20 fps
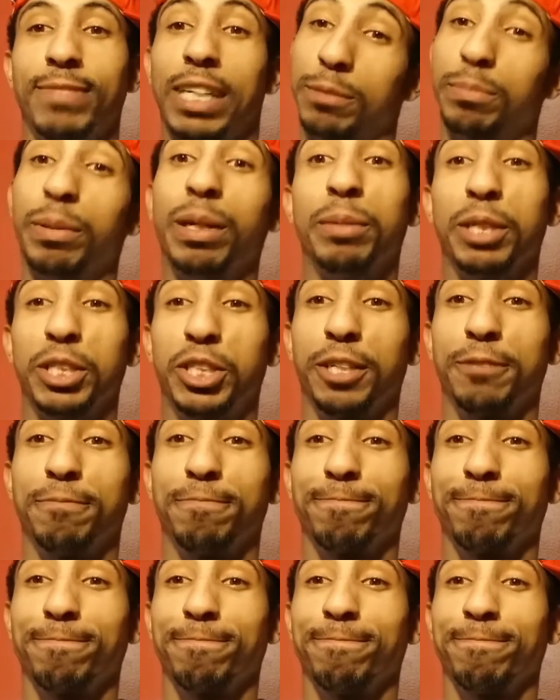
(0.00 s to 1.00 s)
that's pretty much
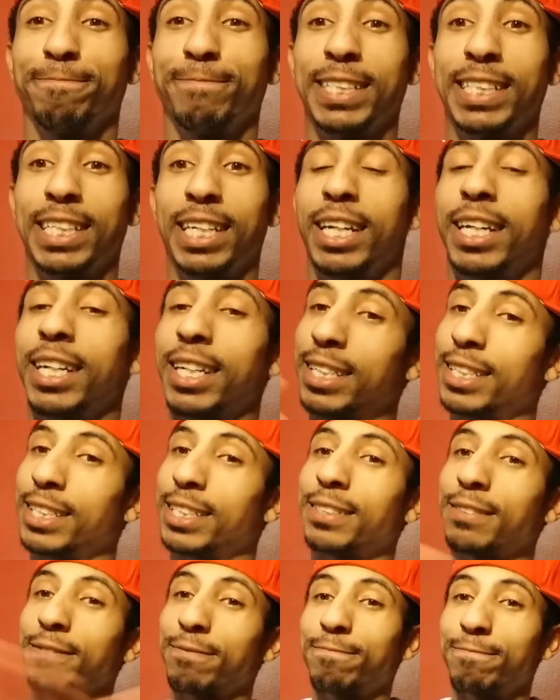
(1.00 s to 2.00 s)

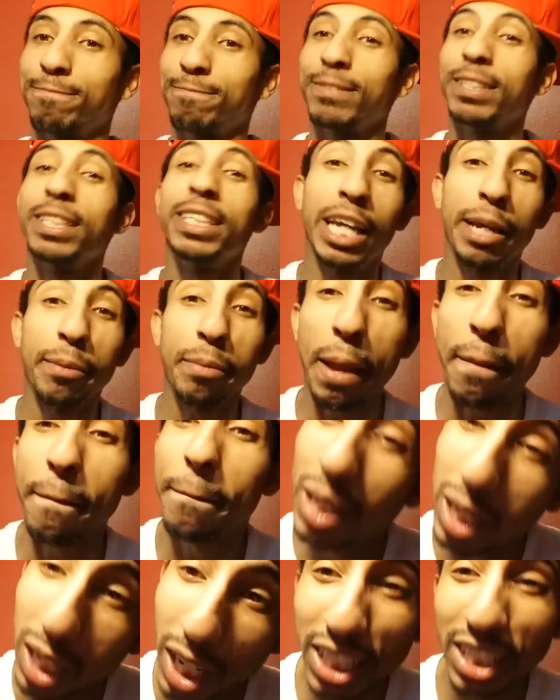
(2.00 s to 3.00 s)
it. Game
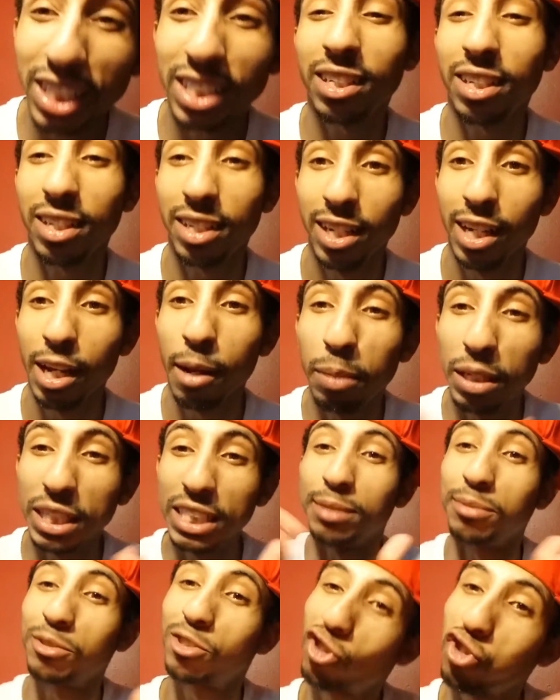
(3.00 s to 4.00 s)
Aim Plus.
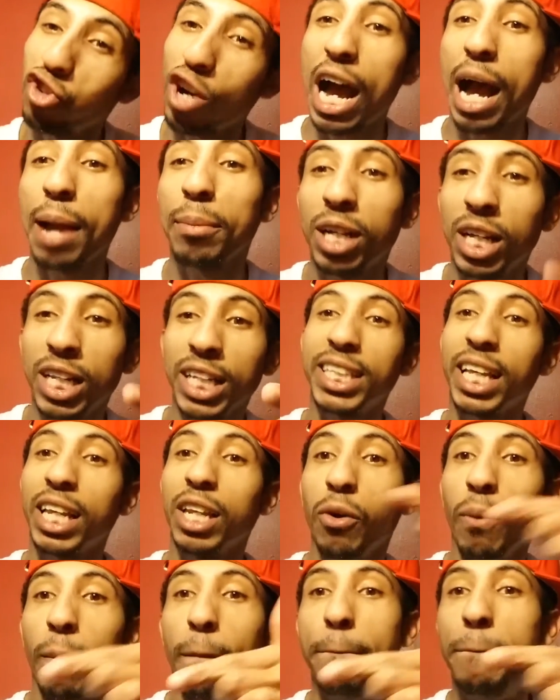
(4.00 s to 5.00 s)
Please subscribe. Click
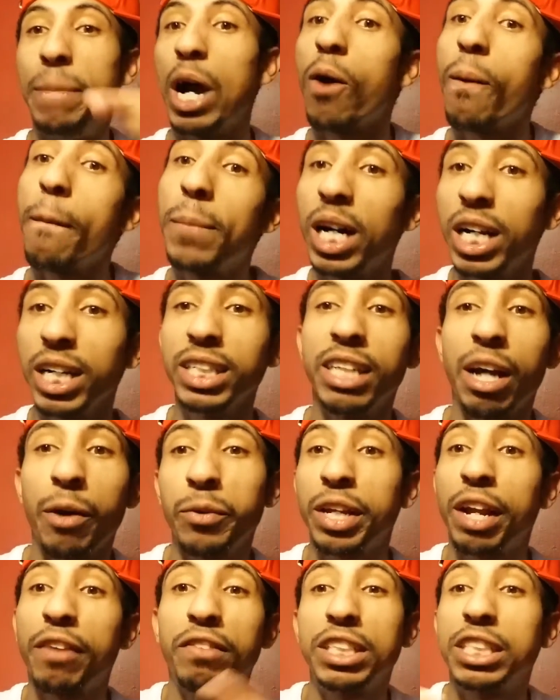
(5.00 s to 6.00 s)
that little bell button.
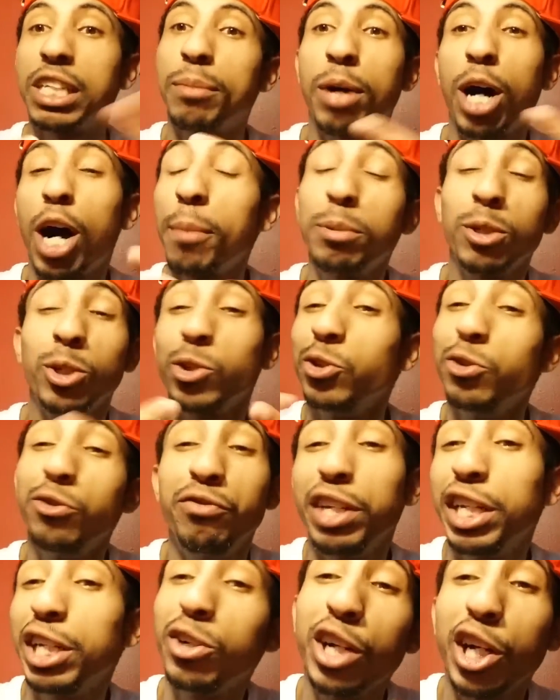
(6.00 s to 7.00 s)
That way every time I upload a
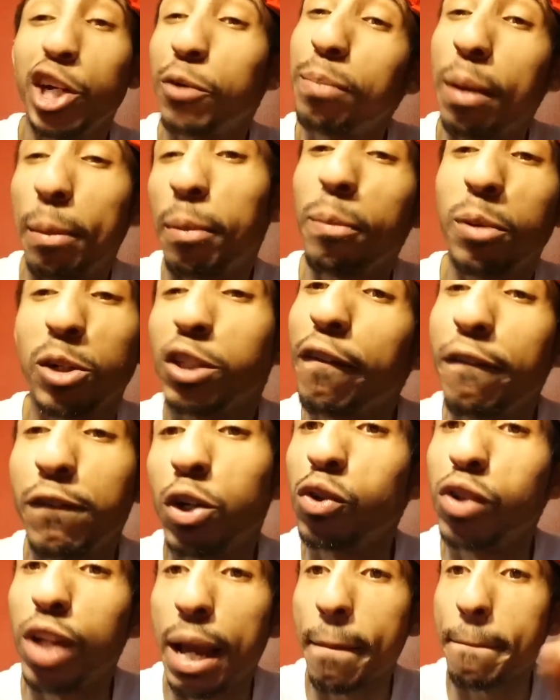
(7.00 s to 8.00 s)
new video, it'll pop up on your
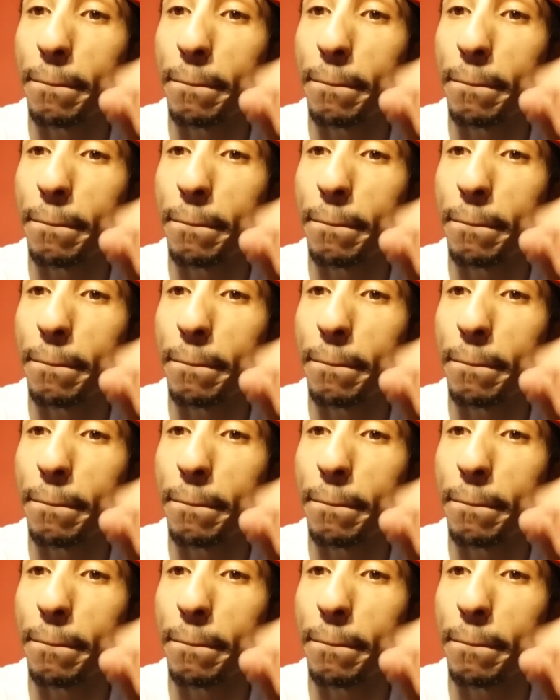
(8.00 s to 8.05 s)
phone